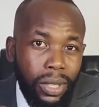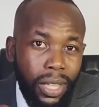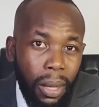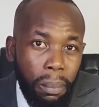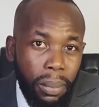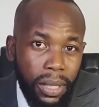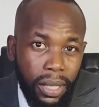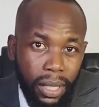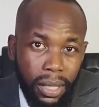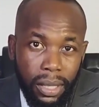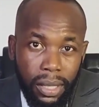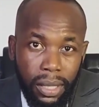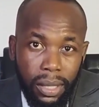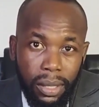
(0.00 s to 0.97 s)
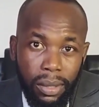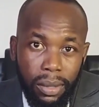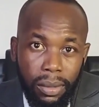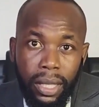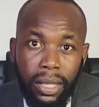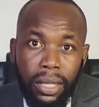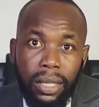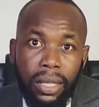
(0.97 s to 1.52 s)
10%,
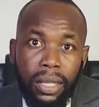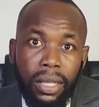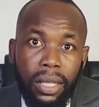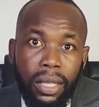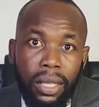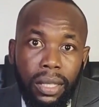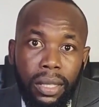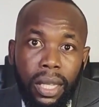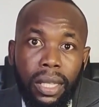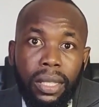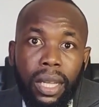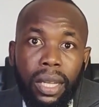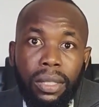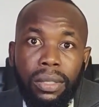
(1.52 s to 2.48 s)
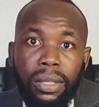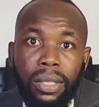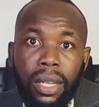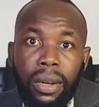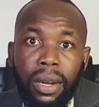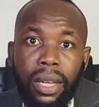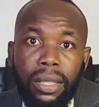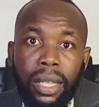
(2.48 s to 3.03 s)
that is a 10,000
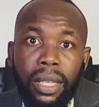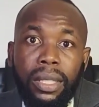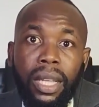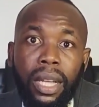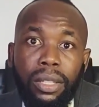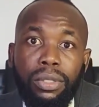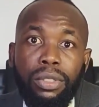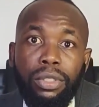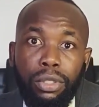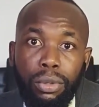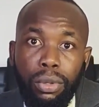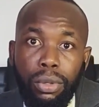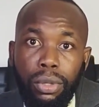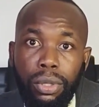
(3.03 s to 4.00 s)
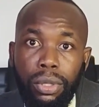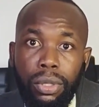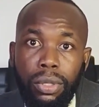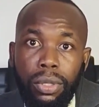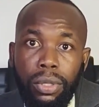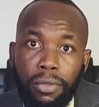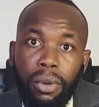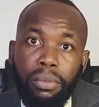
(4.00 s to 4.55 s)
euros
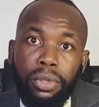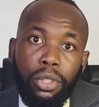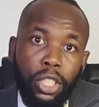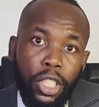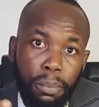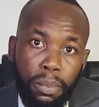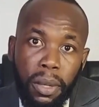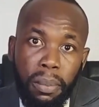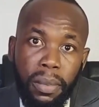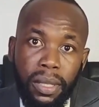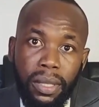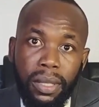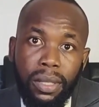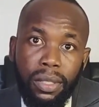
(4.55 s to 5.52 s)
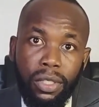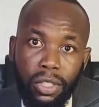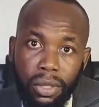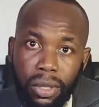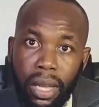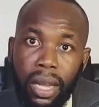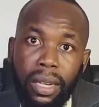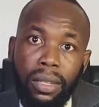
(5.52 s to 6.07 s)
from such payments,
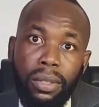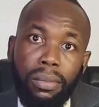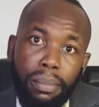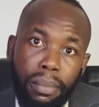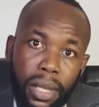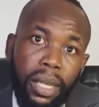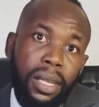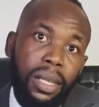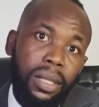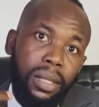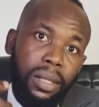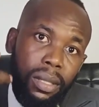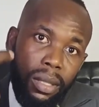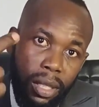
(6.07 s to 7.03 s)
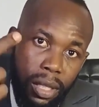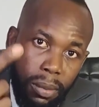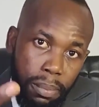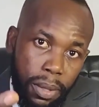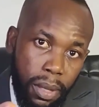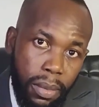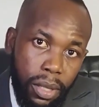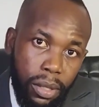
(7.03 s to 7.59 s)
and make the
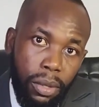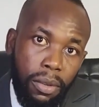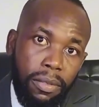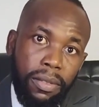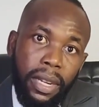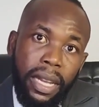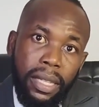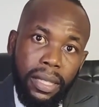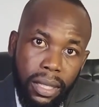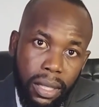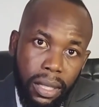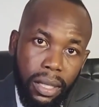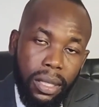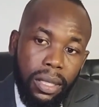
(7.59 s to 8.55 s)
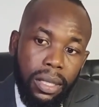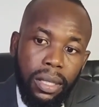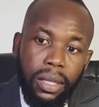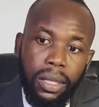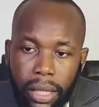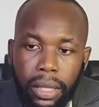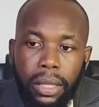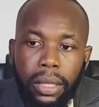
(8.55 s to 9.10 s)
payment of
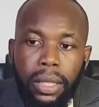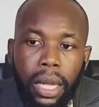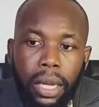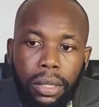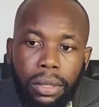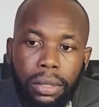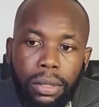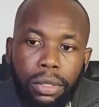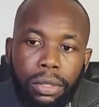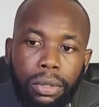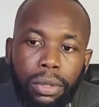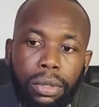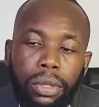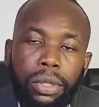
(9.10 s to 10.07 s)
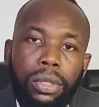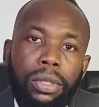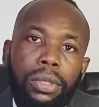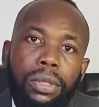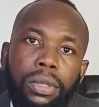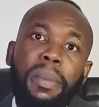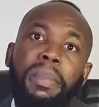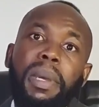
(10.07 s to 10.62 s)
90,000 euros.
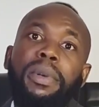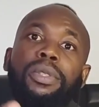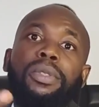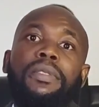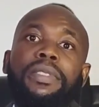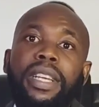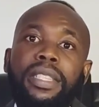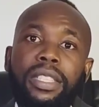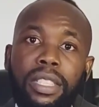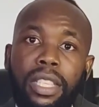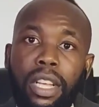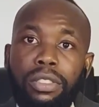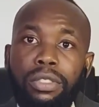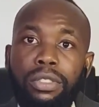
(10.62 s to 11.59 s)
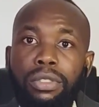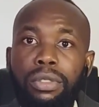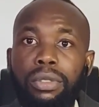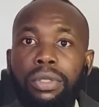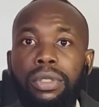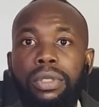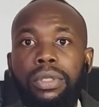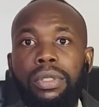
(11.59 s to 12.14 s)
Make a payment of 90,000
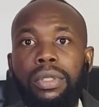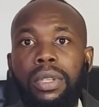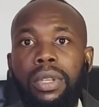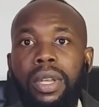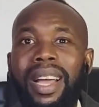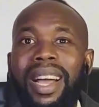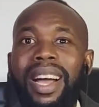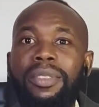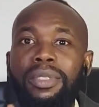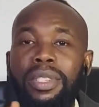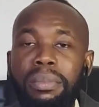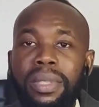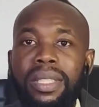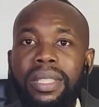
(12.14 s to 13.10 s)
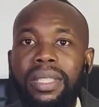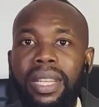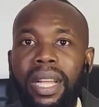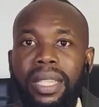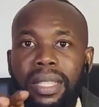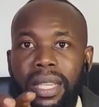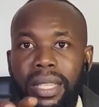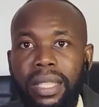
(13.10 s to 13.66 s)
euros and remit
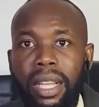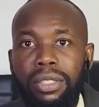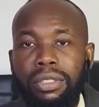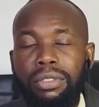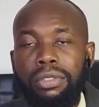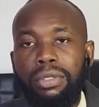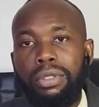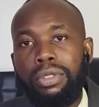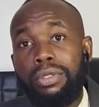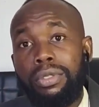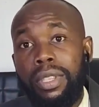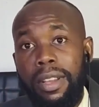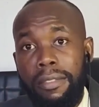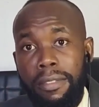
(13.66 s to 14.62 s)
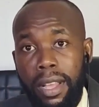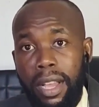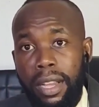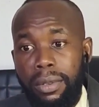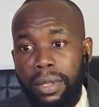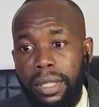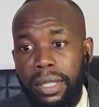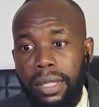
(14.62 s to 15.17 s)
that 10,000 euros to the
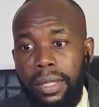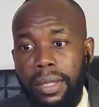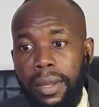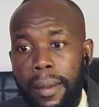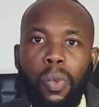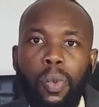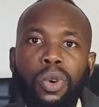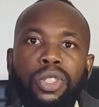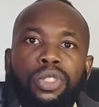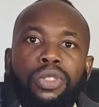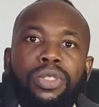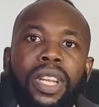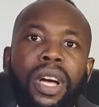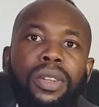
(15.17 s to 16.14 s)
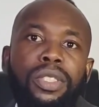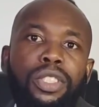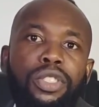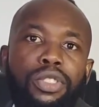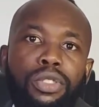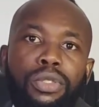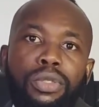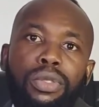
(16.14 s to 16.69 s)
FIRS. What you now need
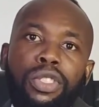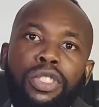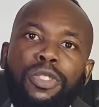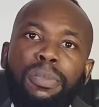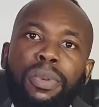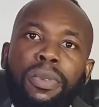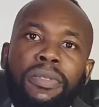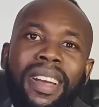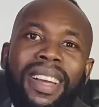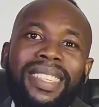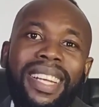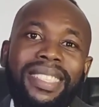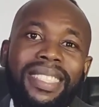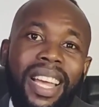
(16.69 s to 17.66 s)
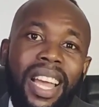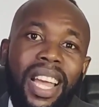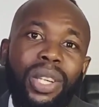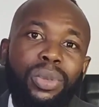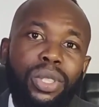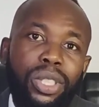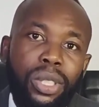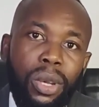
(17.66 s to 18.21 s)
to do is to provide that
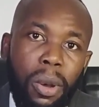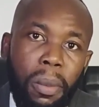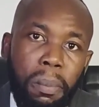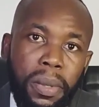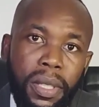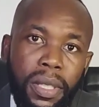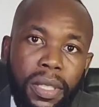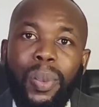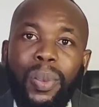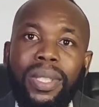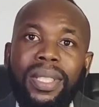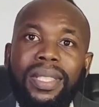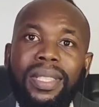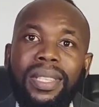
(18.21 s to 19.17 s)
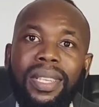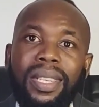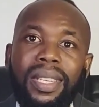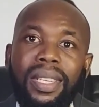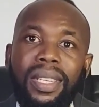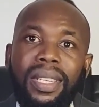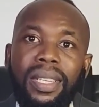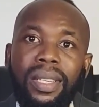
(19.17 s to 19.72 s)
Irish company with
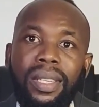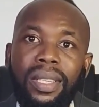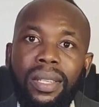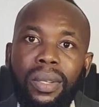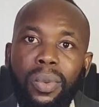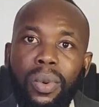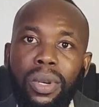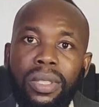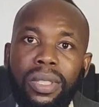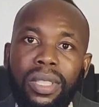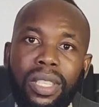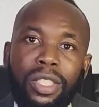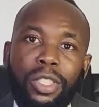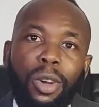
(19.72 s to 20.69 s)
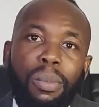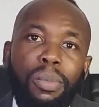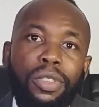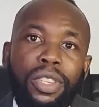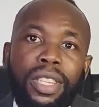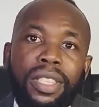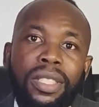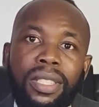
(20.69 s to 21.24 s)
a
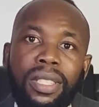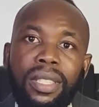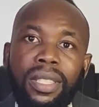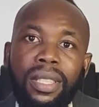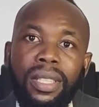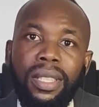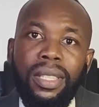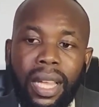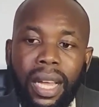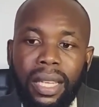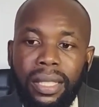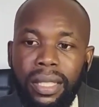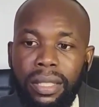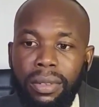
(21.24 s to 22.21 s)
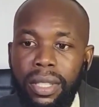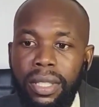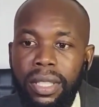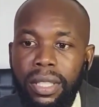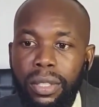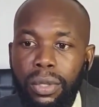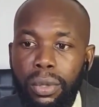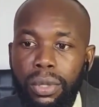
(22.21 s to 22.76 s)
WHT tax
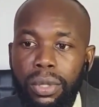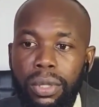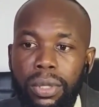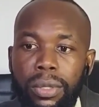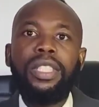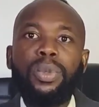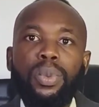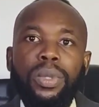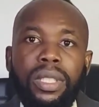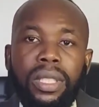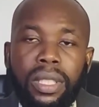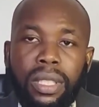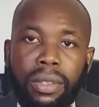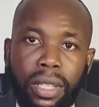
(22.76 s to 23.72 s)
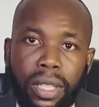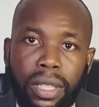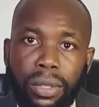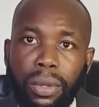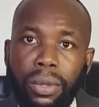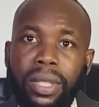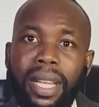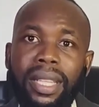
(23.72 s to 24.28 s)
credit note. It is with this credit
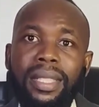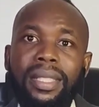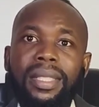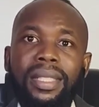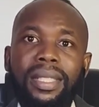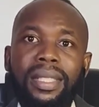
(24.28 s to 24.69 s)
note that